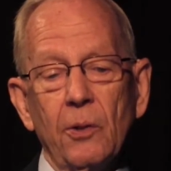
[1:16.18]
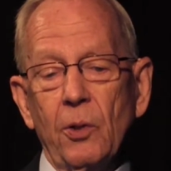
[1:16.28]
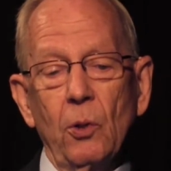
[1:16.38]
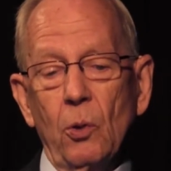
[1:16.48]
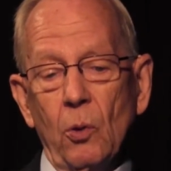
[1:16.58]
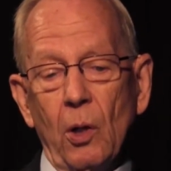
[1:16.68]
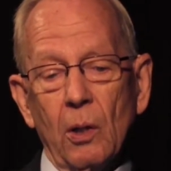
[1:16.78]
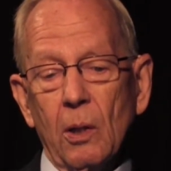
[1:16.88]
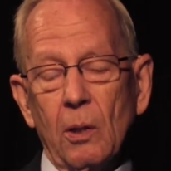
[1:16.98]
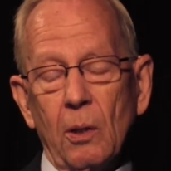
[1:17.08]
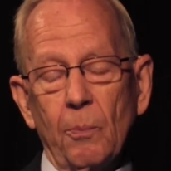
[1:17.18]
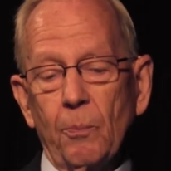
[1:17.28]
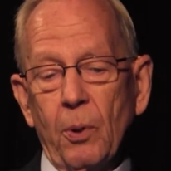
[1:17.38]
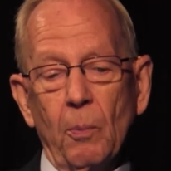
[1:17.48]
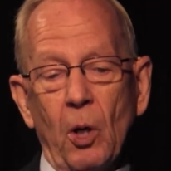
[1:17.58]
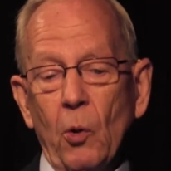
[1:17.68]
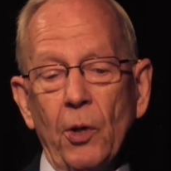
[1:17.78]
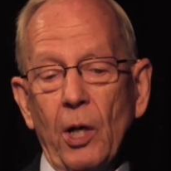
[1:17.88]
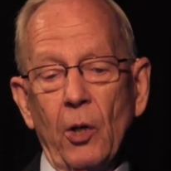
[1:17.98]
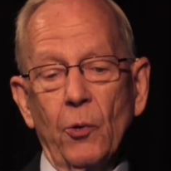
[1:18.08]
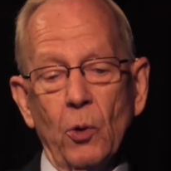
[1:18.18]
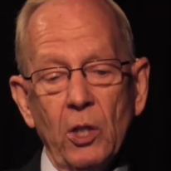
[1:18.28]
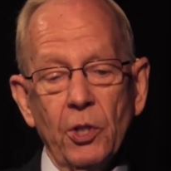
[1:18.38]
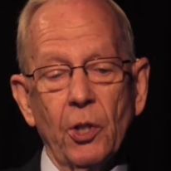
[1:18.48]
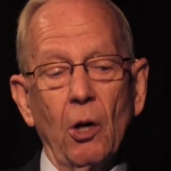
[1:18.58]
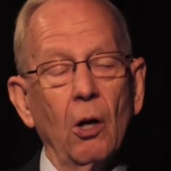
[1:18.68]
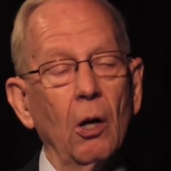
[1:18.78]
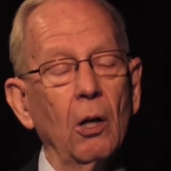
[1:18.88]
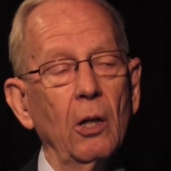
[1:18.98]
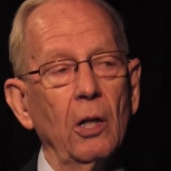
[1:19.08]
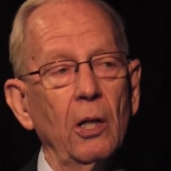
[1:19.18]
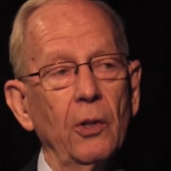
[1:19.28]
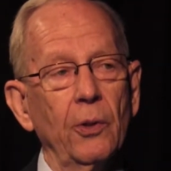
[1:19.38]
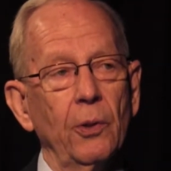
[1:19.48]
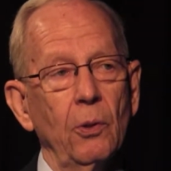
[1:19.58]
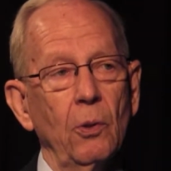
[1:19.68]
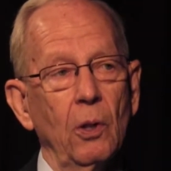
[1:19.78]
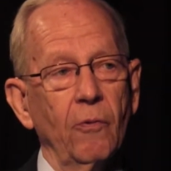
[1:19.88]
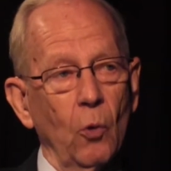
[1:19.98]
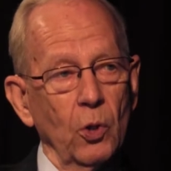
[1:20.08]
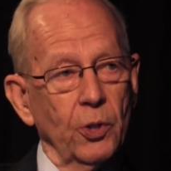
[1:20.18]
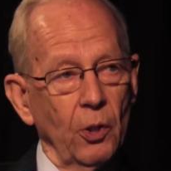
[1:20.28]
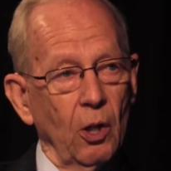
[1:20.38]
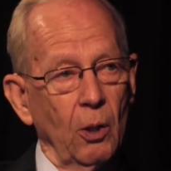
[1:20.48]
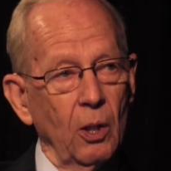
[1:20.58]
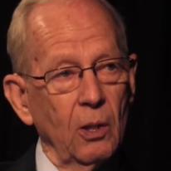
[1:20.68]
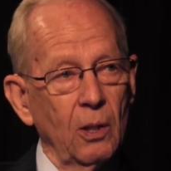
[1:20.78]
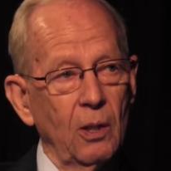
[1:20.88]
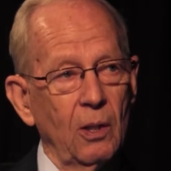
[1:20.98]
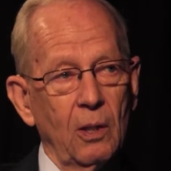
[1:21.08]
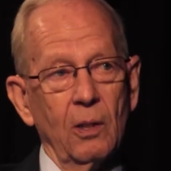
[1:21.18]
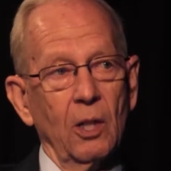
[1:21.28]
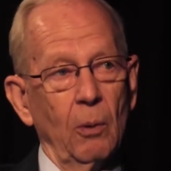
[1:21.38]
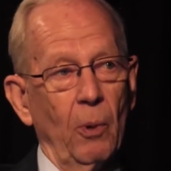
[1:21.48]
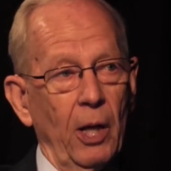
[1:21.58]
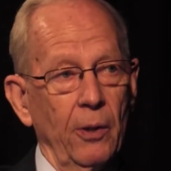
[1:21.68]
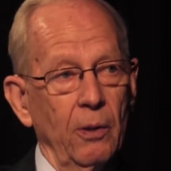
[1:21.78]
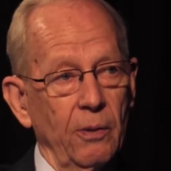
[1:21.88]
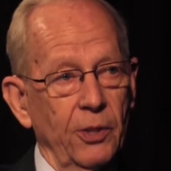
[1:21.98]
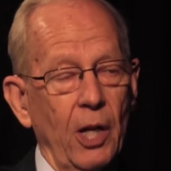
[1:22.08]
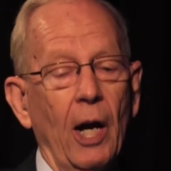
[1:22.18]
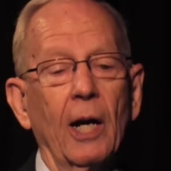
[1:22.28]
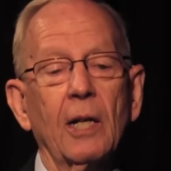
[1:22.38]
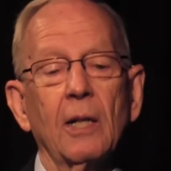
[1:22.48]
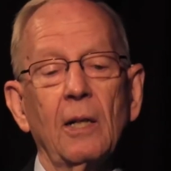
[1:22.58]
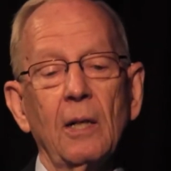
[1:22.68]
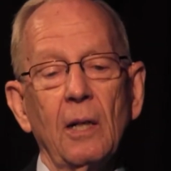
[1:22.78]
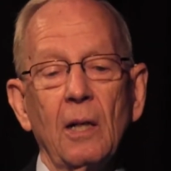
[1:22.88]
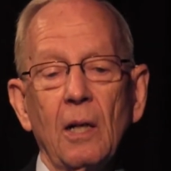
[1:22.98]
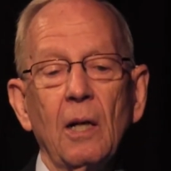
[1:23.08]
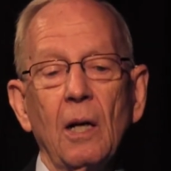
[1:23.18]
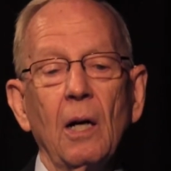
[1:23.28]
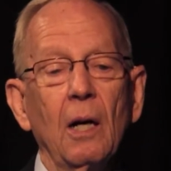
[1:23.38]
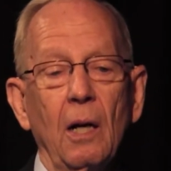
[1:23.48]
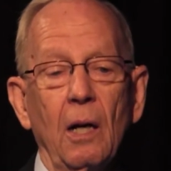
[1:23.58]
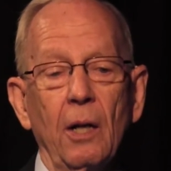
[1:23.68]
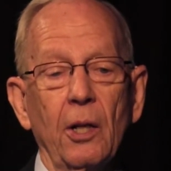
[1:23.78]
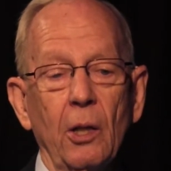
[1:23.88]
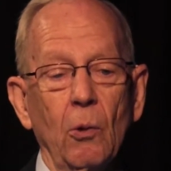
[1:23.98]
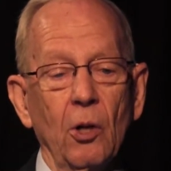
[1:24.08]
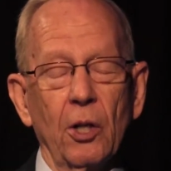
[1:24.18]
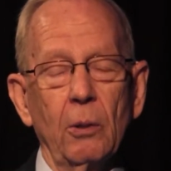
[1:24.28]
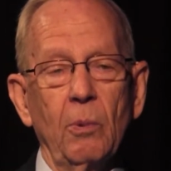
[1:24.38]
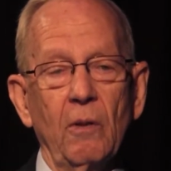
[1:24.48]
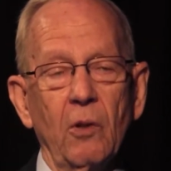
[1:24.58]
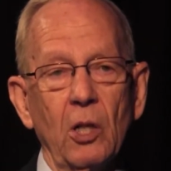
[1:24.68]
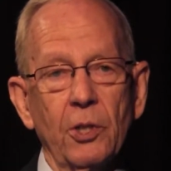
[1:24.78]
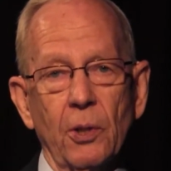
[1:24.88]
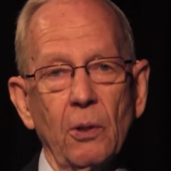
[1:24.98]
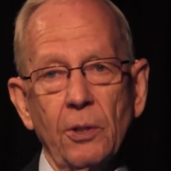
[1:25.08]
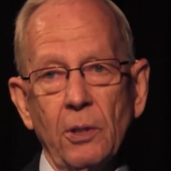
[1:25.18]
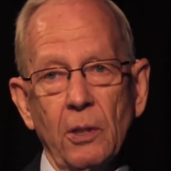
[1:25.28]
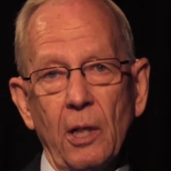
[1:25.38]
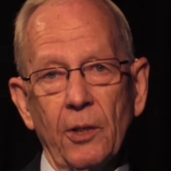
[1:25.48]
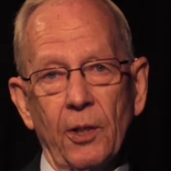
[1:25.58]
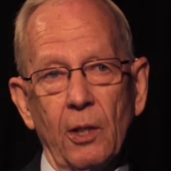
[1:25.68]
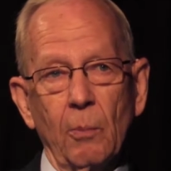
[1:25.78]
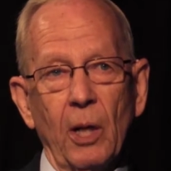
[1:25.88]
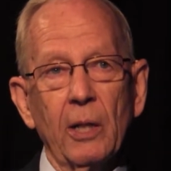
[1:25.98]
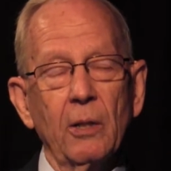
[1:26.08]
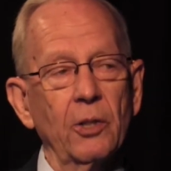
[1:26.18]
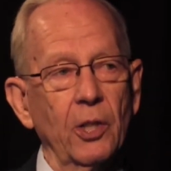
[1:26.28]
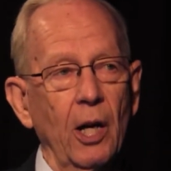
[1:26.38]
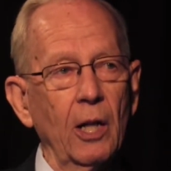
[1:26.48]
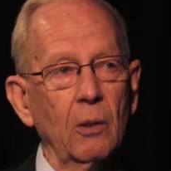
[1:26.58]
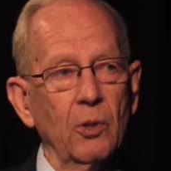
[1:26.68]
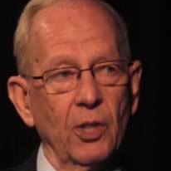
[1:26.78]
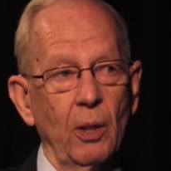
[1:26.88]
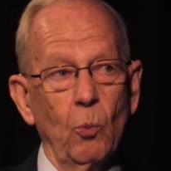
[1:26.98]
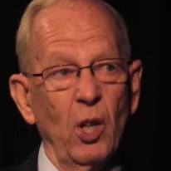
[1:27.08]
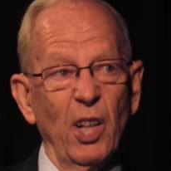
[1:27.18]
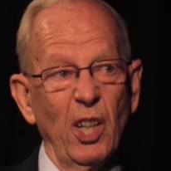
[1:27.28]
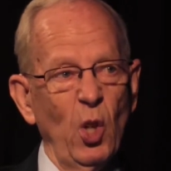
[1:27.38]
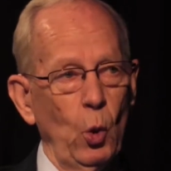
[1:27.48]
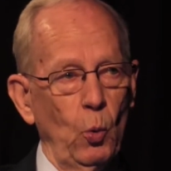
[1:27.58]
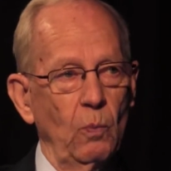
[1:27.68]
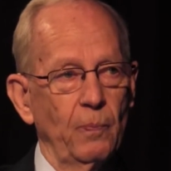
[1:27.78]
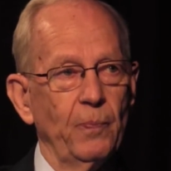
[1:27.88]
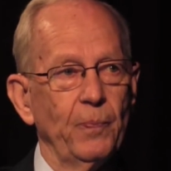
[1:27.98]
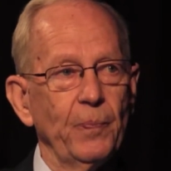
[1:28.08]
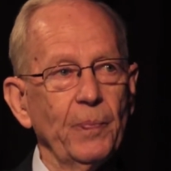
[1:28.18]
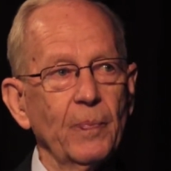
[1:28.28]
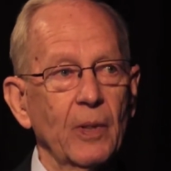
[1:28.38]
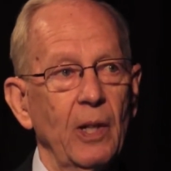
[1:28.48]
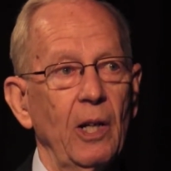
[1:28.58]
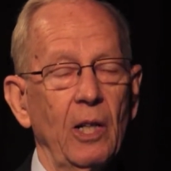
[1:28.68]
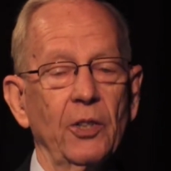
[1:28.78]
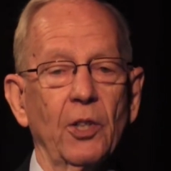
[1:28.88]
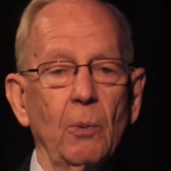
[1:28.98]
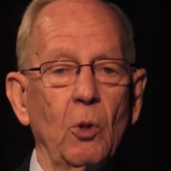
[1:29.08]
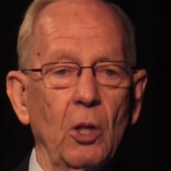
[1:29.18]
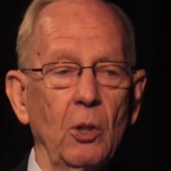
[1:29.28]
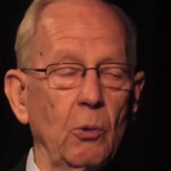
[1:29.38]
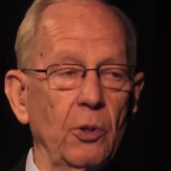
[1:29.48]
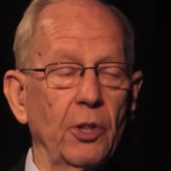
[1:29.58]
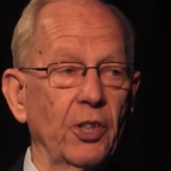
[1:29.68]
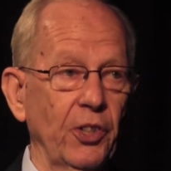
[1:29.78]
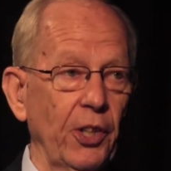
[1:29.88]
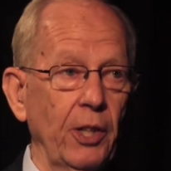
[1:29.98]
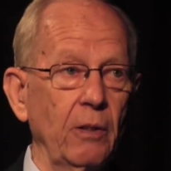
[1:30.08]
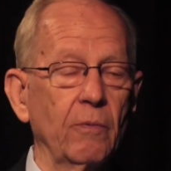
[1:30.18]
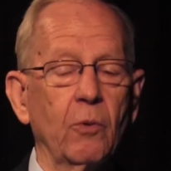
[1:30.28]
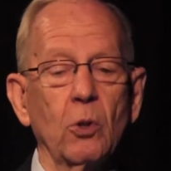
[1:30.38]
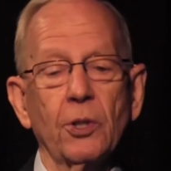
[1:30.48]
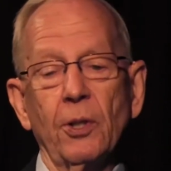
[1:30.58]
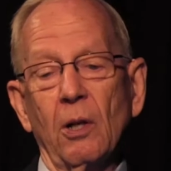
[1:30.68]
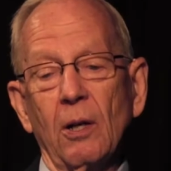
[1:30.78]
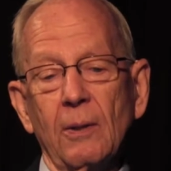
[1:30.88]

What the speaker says: to promote a 3-star into a 4-star commander of SAC. And he wanted to be very certain that the commander of SAC was someone he knew and someone who was a sitting 4-star.